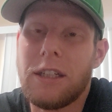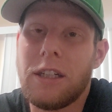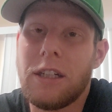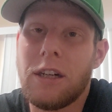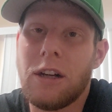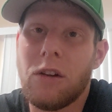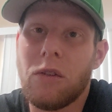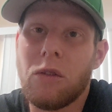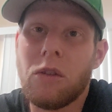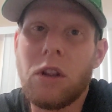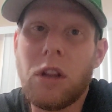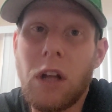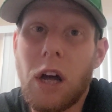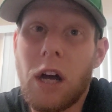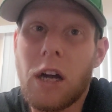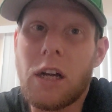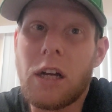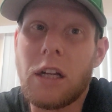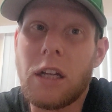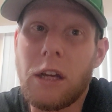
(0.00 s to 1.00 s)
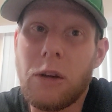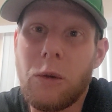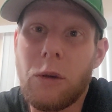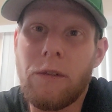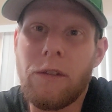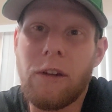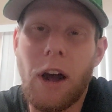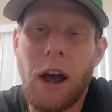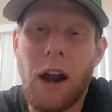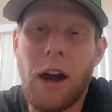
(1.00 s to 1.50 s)
Luckily
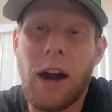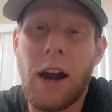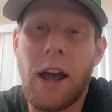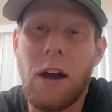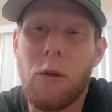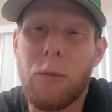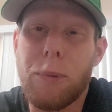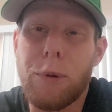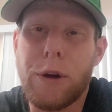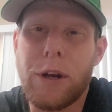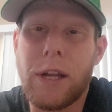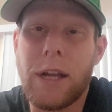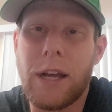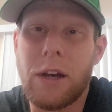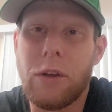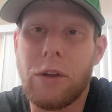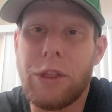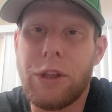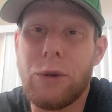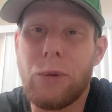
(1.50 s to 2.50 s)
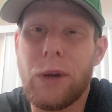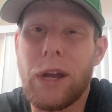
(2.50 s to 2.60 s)
we've gotten out pretty healthy.